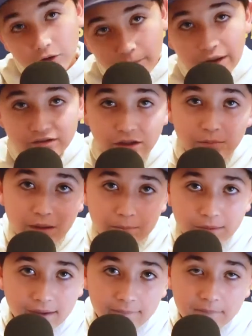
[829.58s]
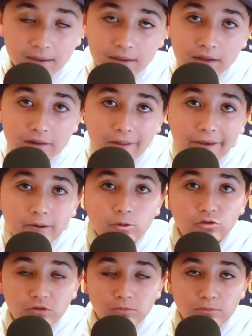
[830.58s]
the best team in the NBA. The
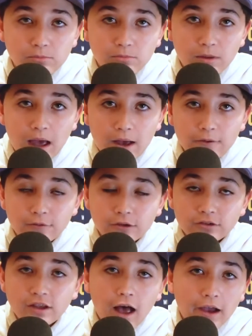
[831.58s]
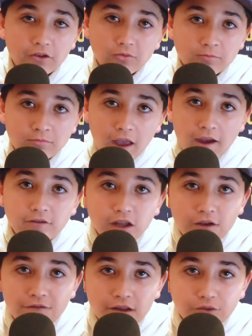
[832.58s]
Lakers have size. They have
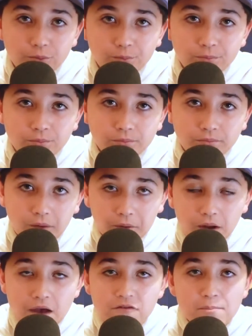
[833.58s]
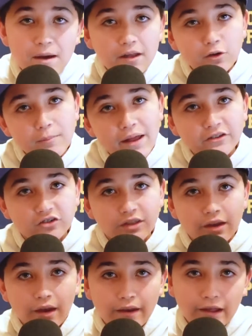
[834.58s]
defense. They have a better bench
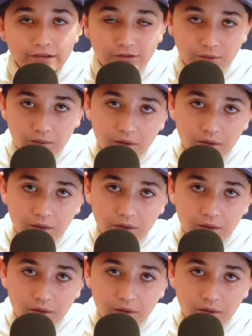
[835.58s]
than the Nets.